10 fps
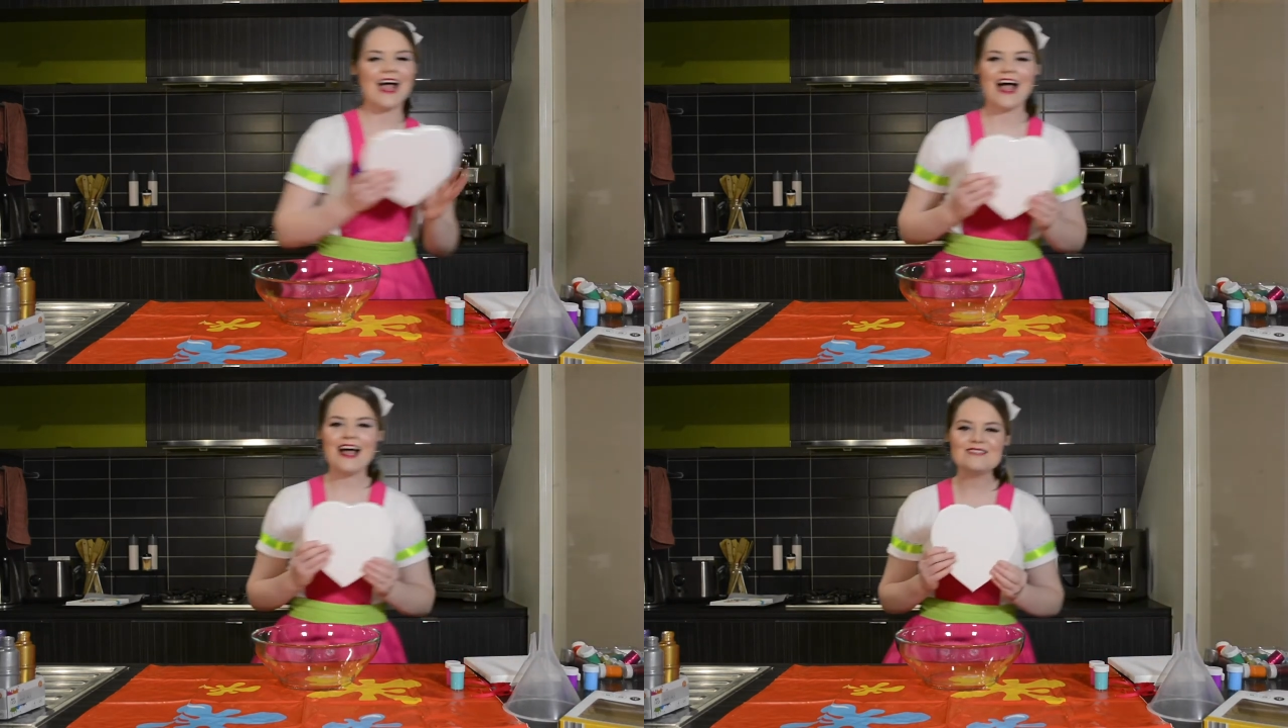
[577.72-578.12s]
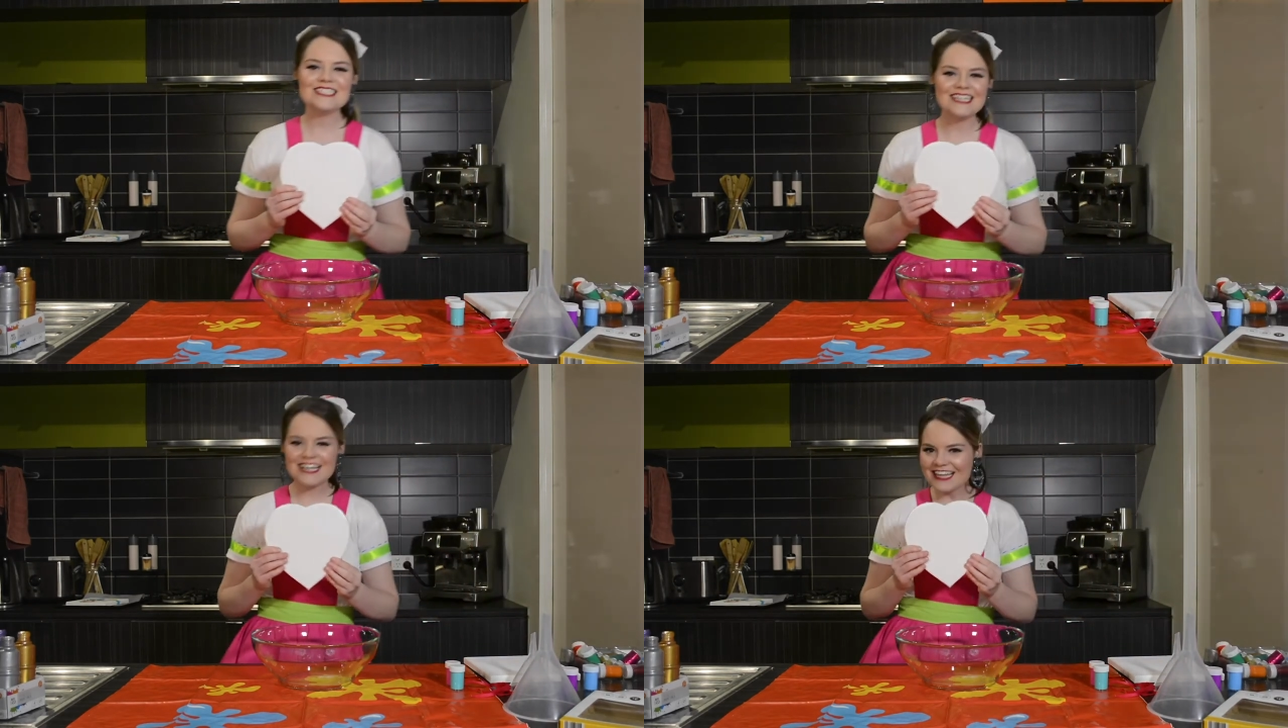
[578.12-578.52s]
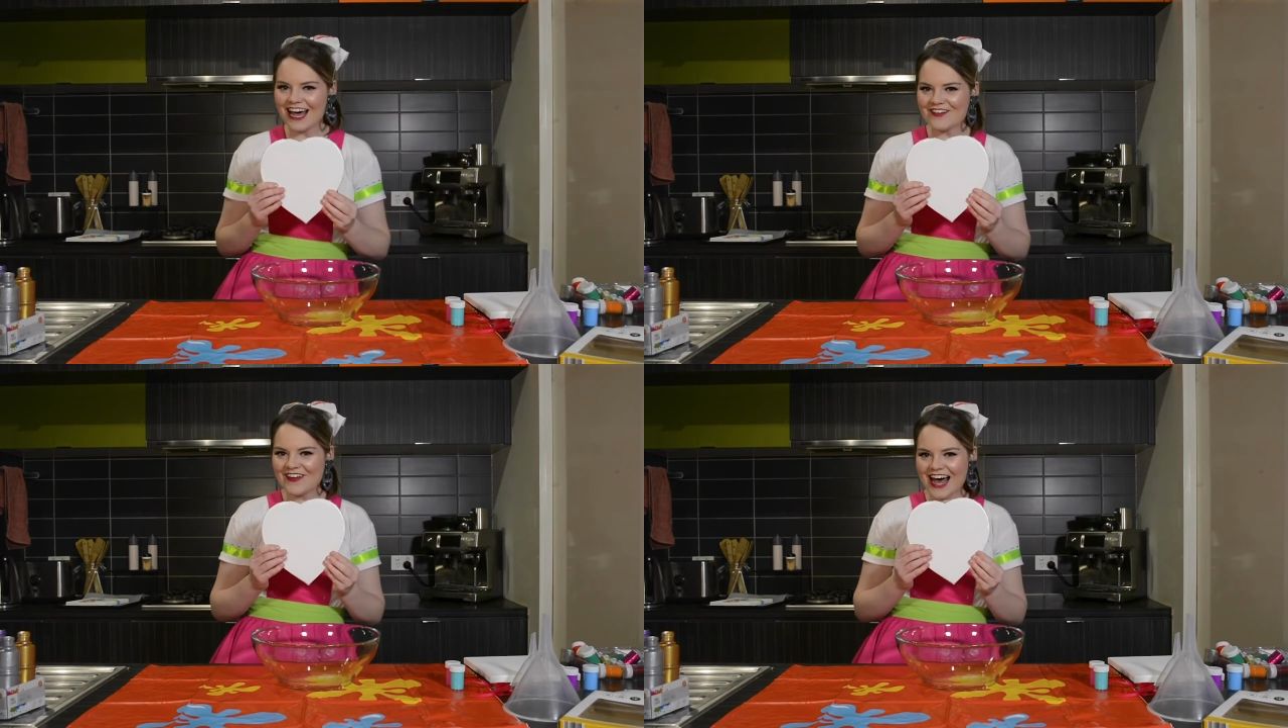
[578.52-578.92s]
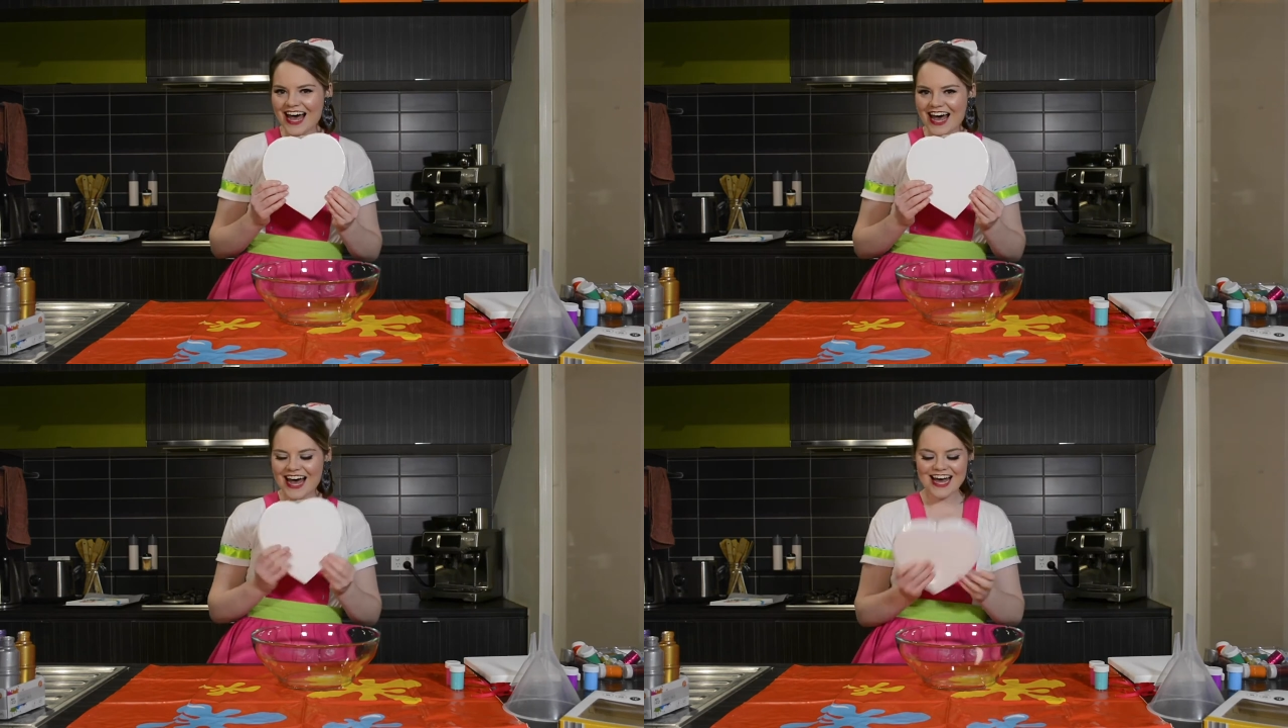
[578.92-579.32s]
I'm using a love
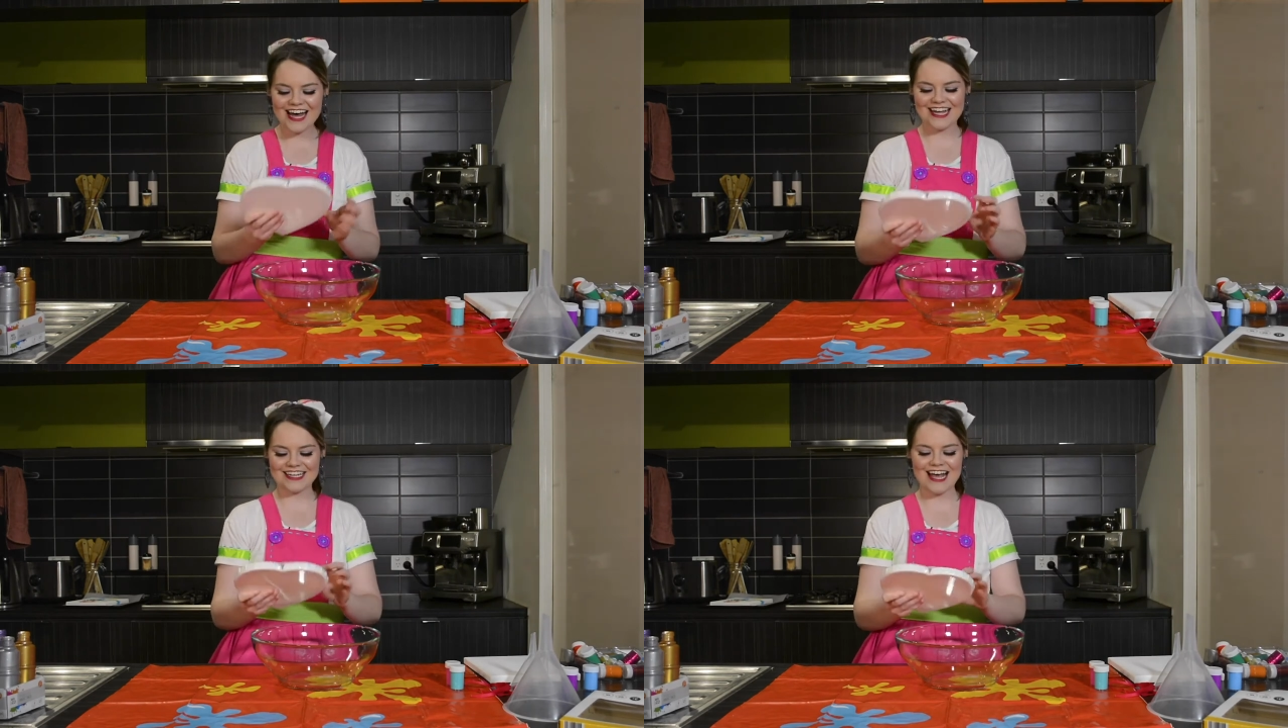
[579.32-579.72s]
heart.